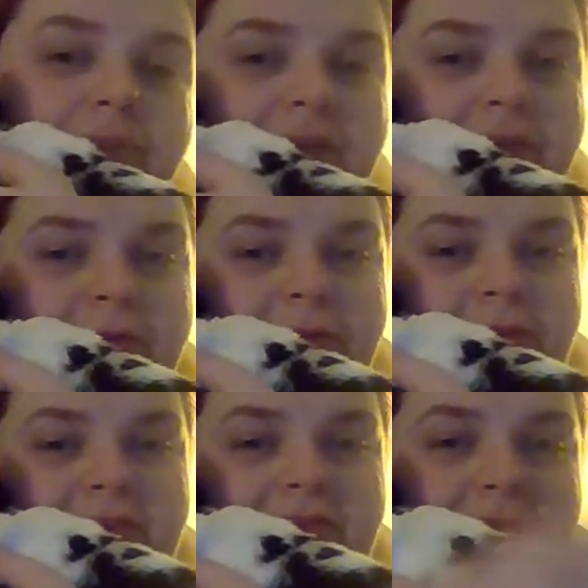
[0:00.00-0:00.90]
thing for a
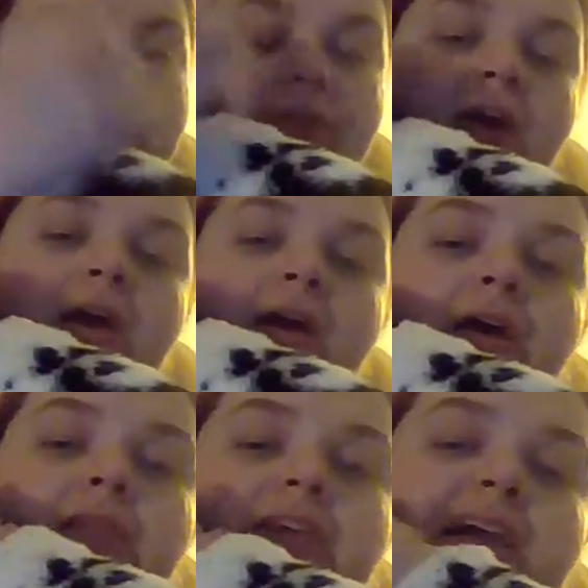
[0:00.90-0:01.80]
French lop
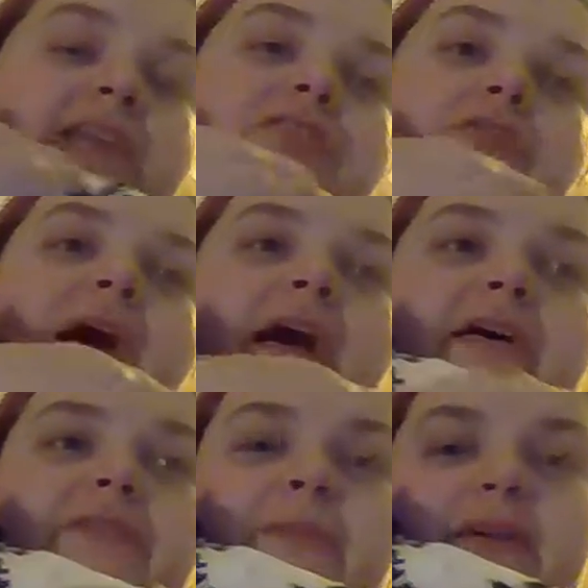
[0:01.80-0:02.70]
they do
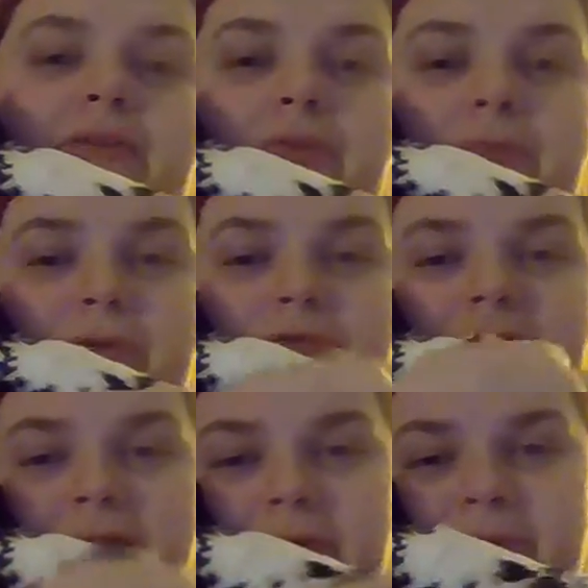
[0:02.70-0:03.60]
have a big little poof
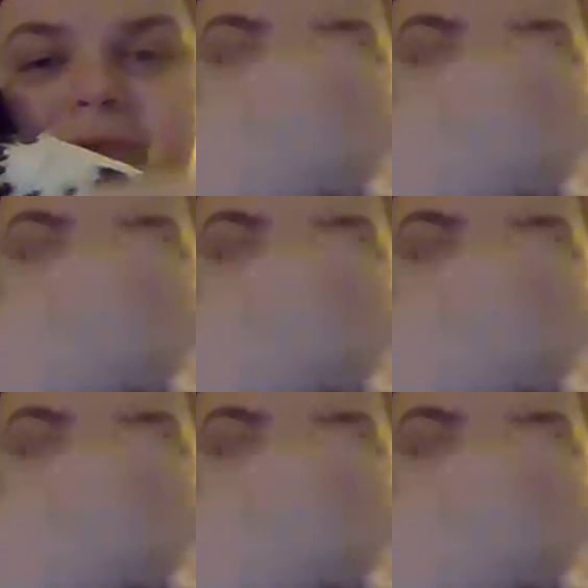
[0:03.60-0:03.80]
there.